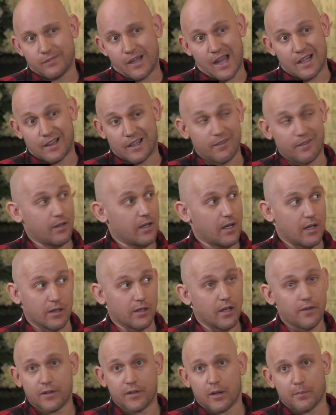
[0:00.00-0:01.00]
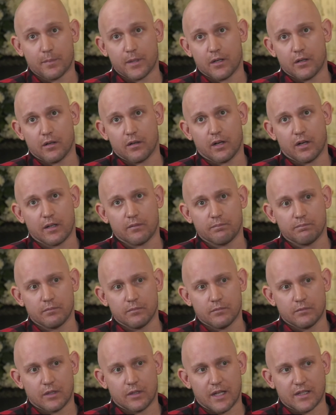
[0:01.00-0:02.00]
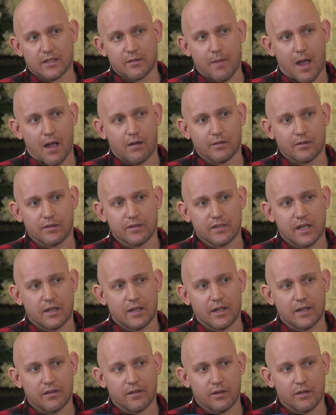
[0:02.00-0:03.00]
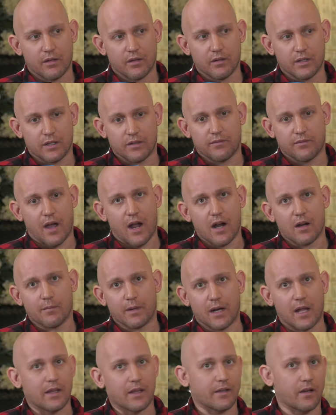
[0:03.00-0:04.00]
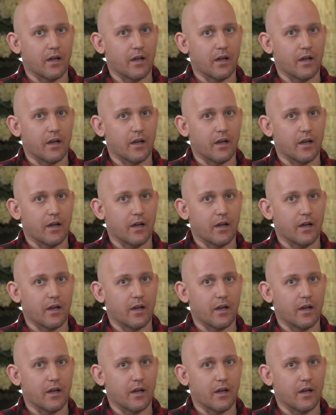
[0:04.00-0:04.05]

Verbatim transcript: I, love, I love it up here. I like the mountains, I like the environment, I like